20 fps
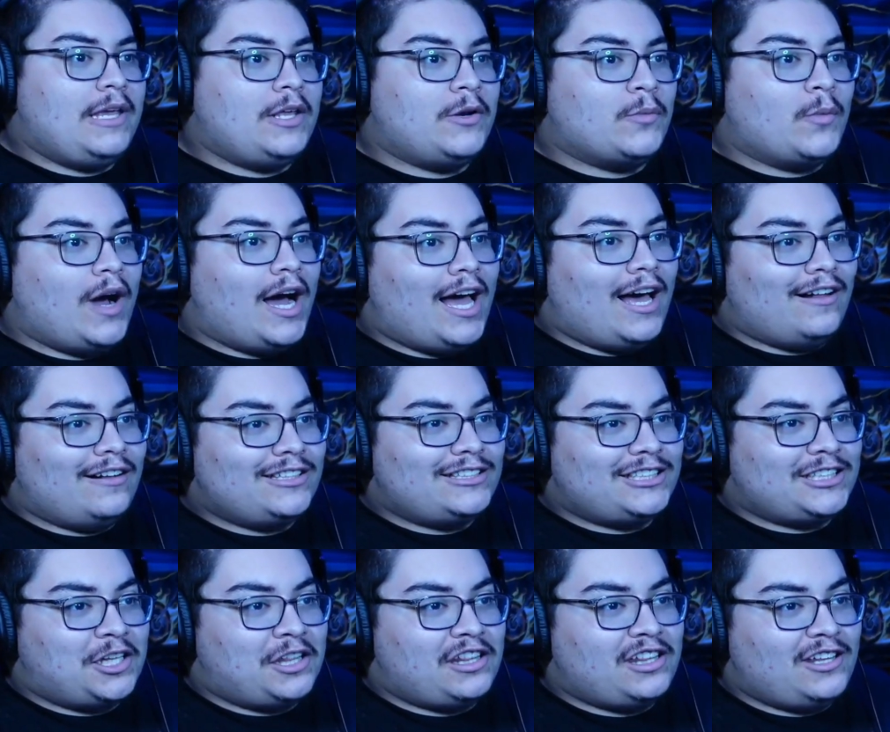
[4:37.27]
Meanwhile,
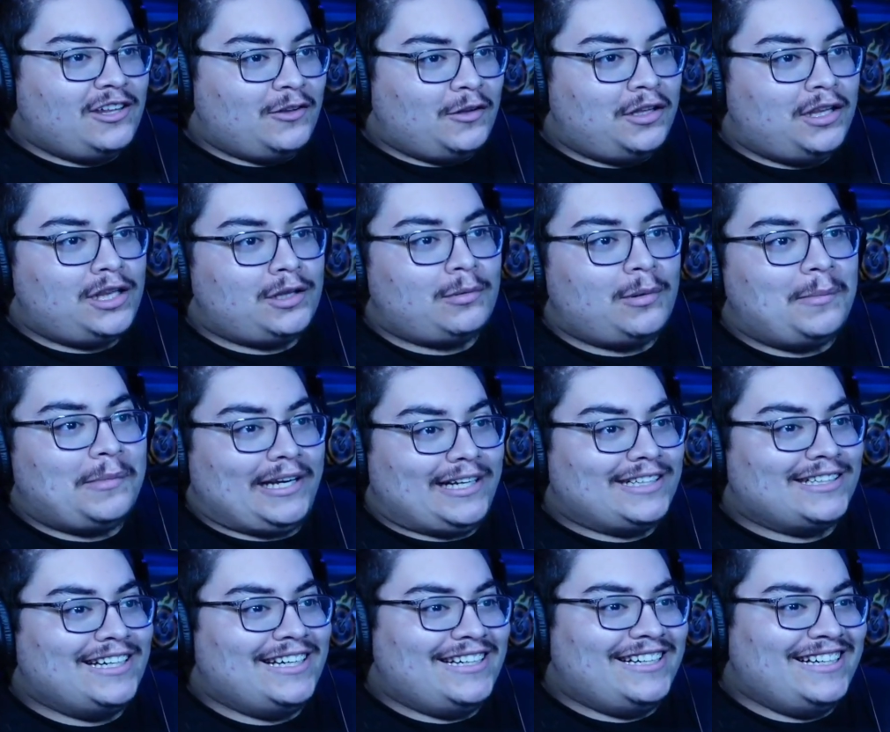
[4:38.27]
she's still swimming.
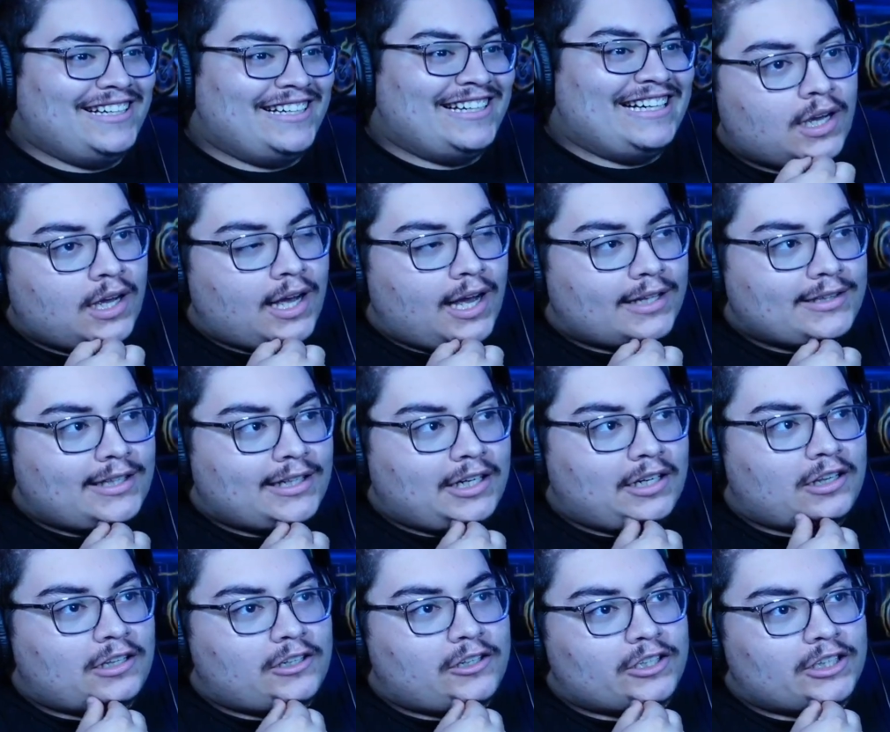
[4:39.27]
I think
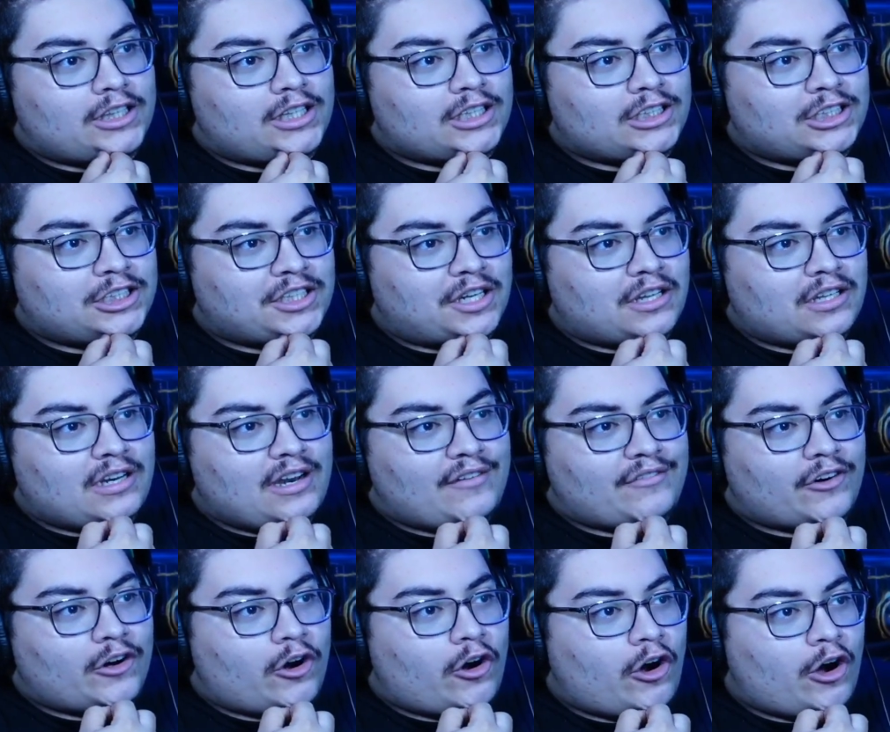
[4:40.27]
it's a good thing she doesn't
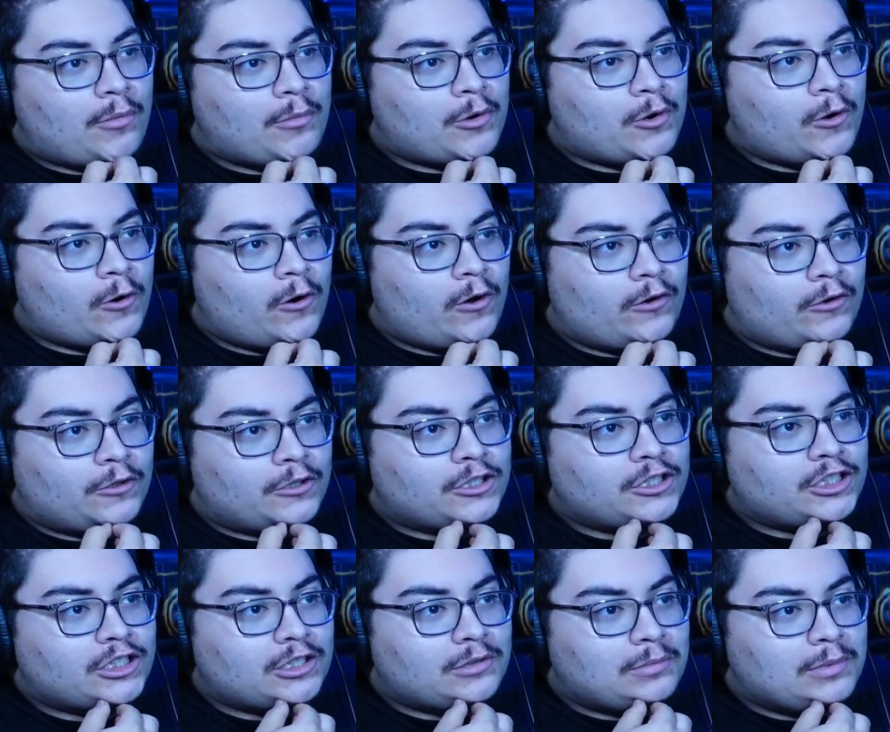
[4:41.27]
have her armor on, or
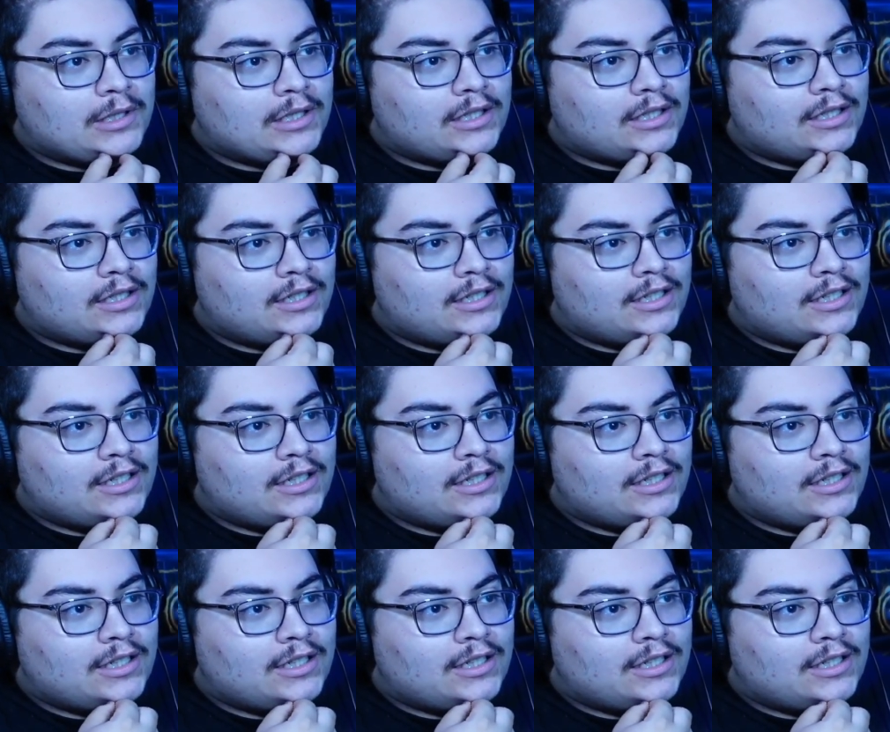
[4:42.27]
she'd be,